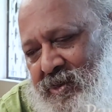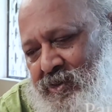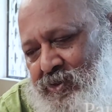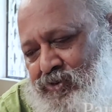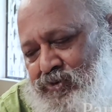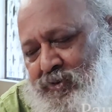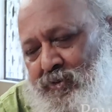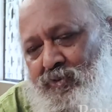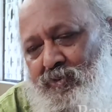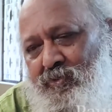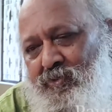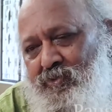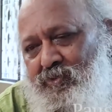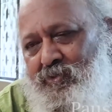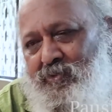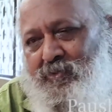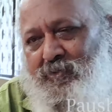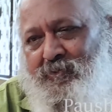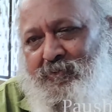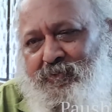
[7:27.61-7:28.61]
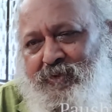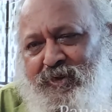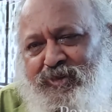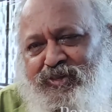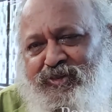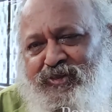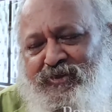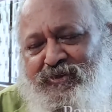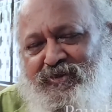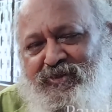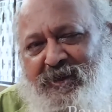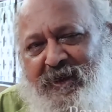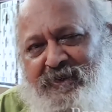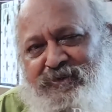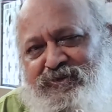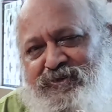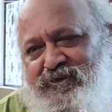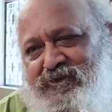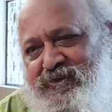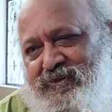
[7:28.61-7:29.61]
So, with that
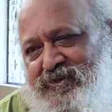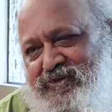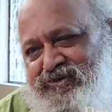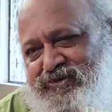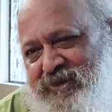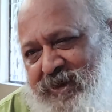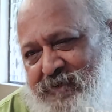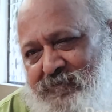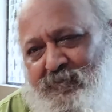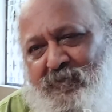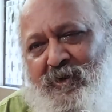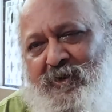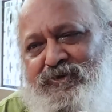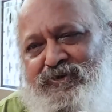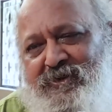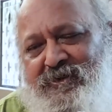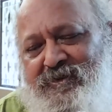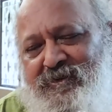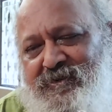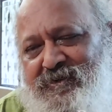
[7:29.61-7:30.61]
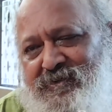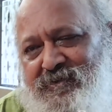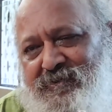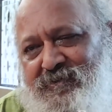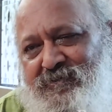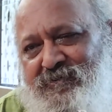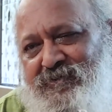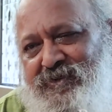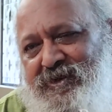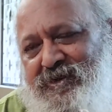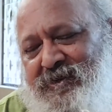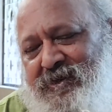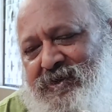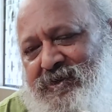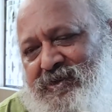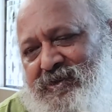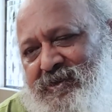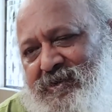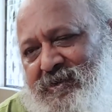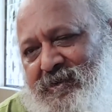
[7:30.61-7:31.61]
same water, we
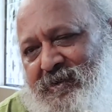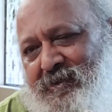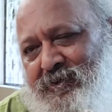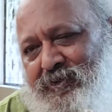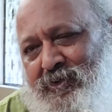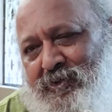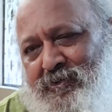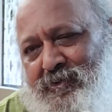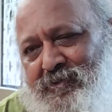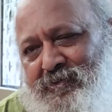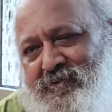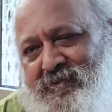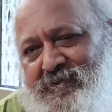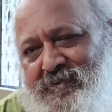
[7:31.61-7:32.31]
can grow